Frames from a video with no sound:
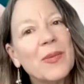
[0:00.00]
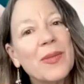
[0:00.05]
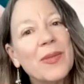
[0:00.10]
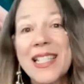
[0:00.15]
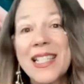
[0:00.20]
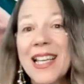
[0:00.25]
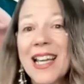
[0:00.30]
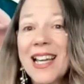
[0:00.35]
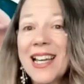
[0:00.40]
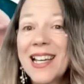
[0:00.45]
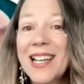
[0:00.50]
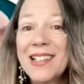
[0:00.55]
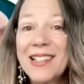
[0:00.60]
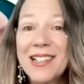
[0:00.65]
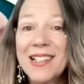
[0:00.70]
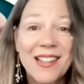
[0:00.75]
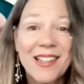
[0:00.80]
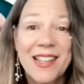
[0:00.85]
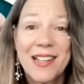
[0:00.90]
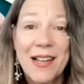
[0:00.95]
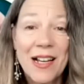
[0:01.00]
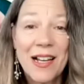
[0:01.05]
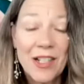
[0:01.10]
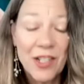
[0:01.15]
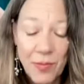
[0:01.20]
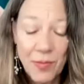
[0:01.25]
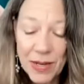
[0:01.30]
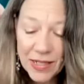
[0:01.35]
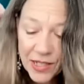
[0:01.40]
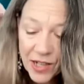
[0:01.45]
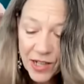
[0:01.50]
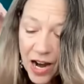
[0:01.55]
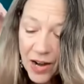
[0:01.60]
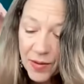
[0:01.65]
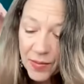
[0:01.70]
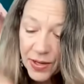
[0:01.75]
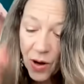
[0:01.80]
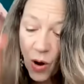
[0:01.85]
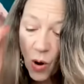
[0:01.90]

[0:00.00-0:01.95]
want to say? Nothing else. My sky read.